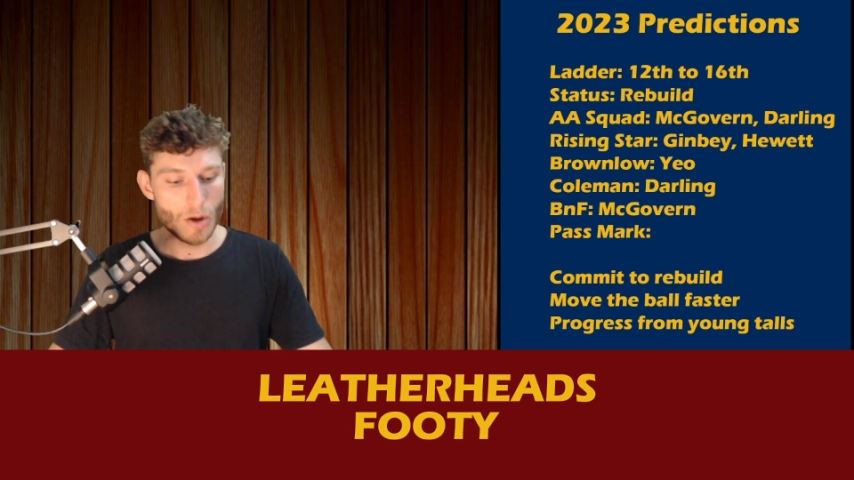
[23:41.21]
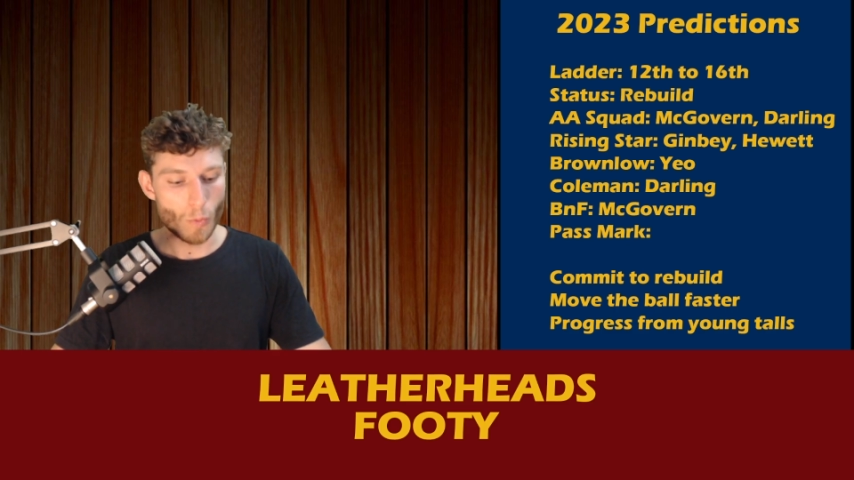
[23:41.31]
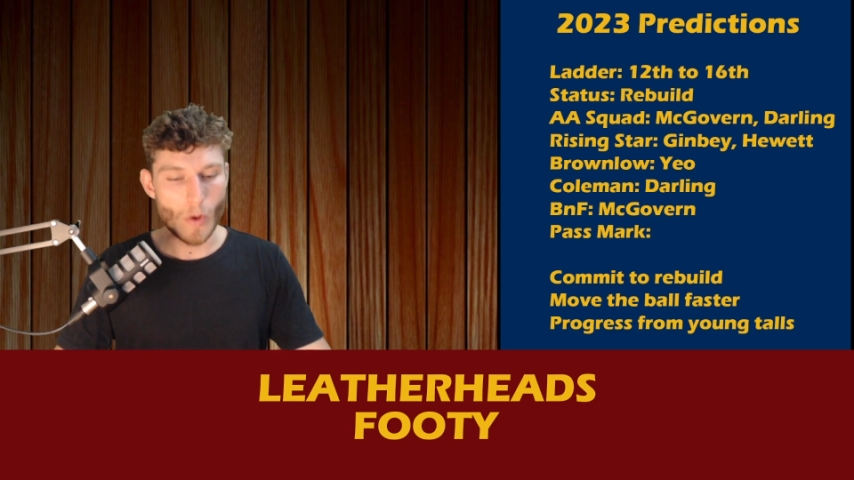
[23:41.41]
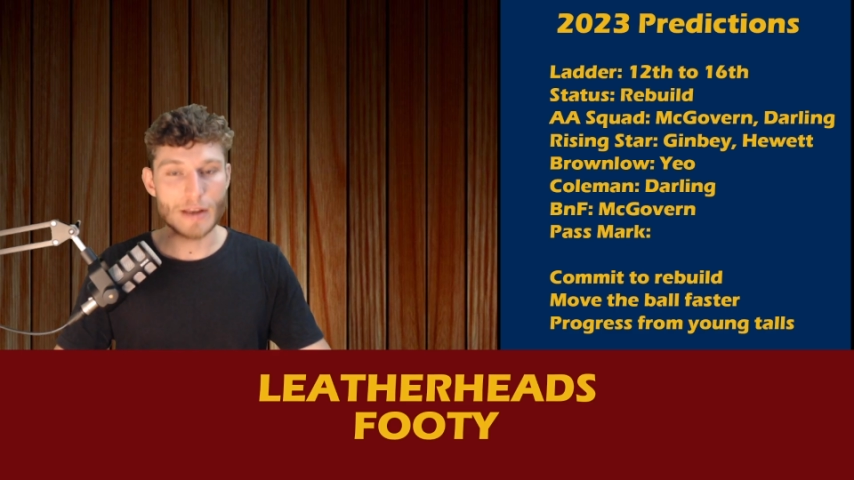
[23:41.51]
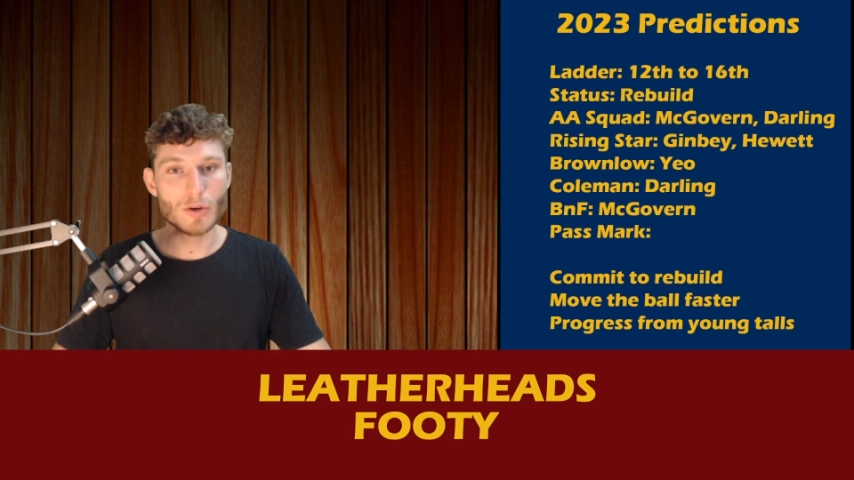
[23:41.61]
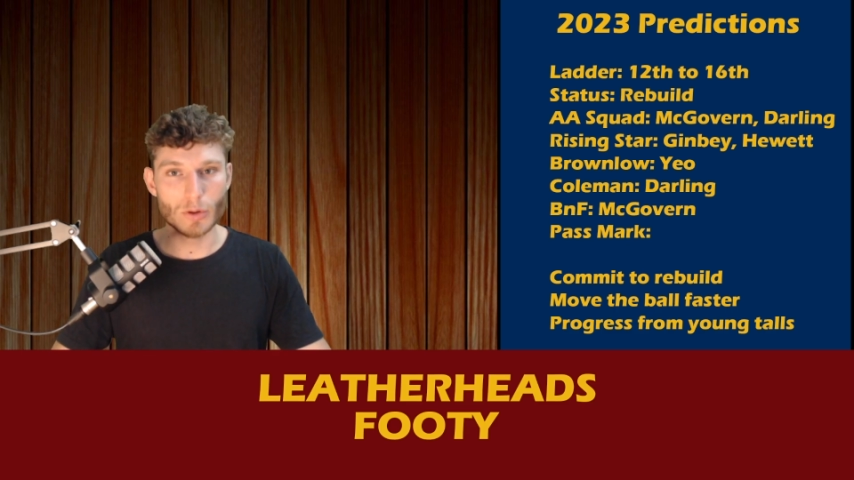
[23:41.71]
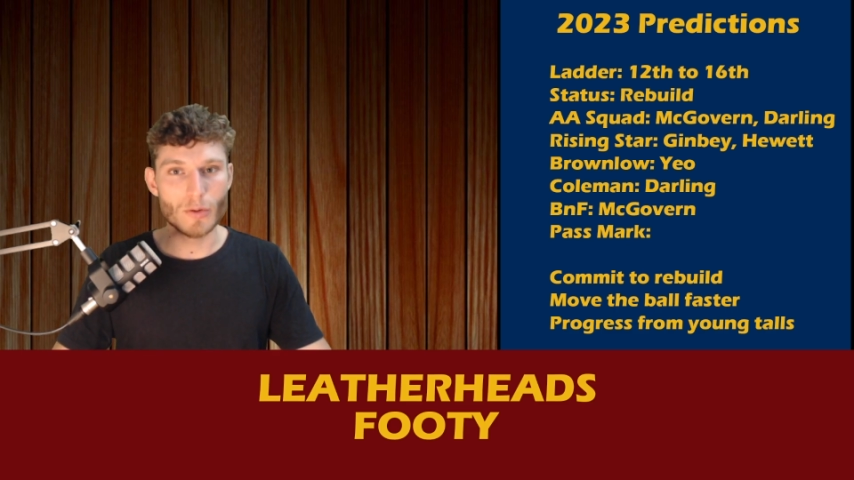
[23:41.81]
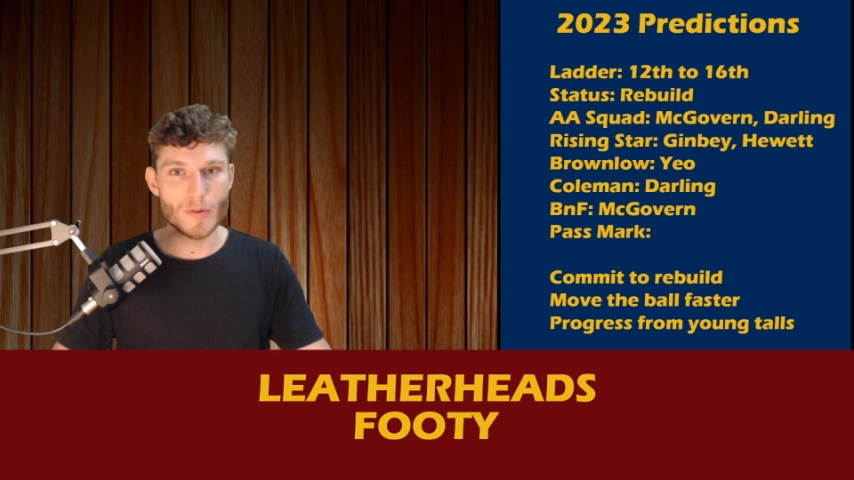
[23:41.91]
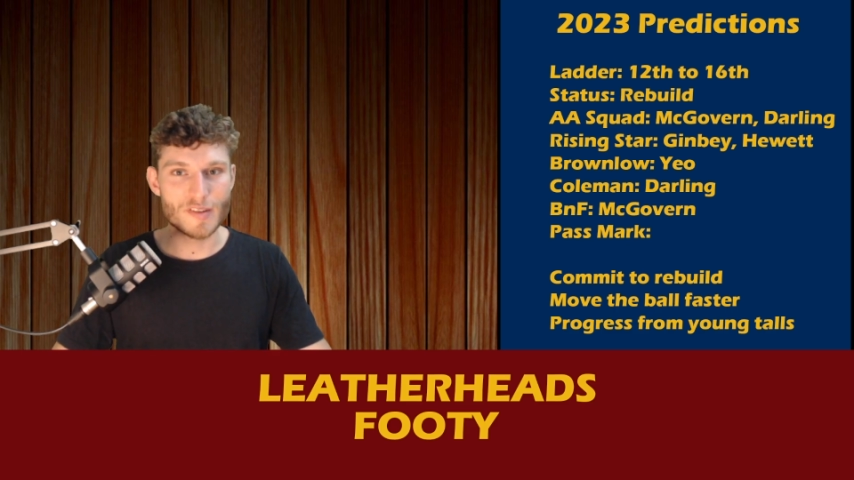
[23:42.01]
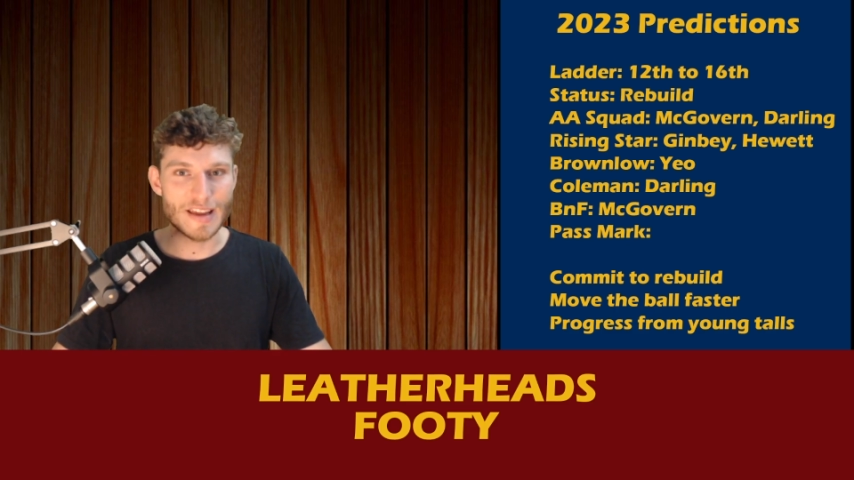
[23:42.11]
when you're
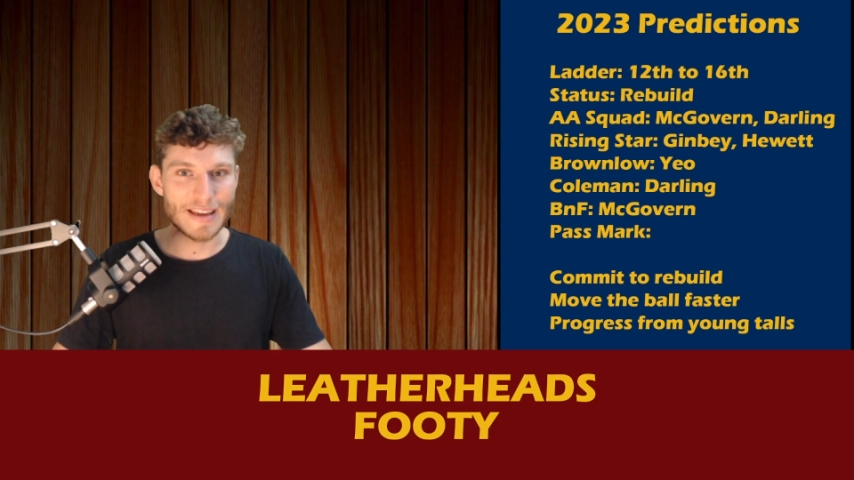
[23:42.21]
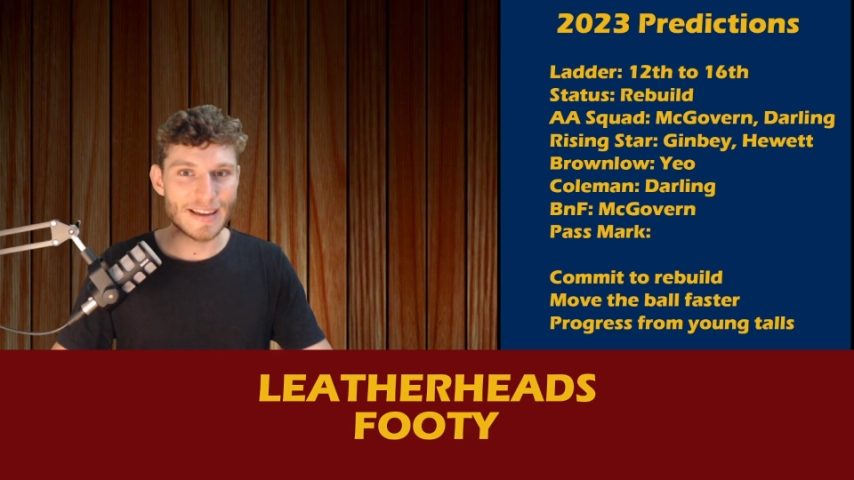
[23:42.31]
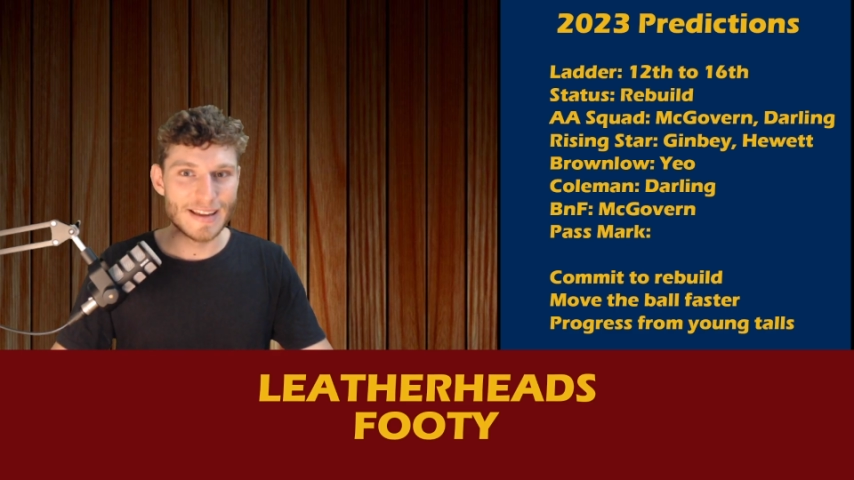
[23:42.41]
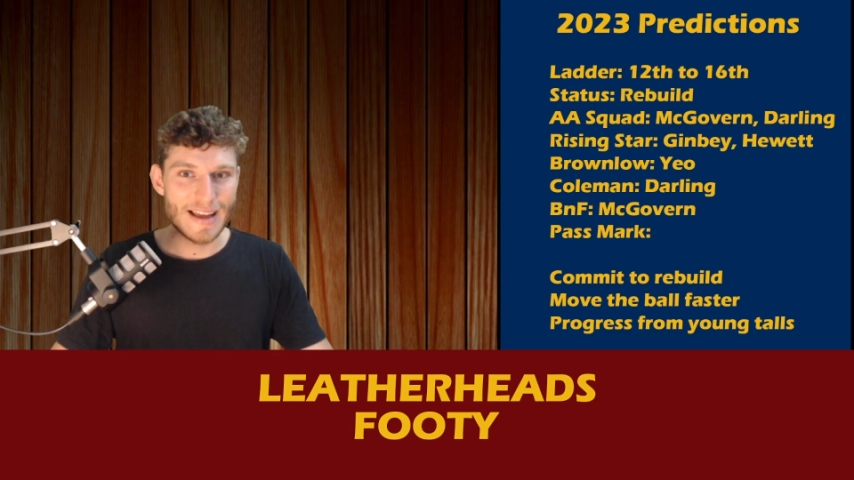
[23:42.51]
losing,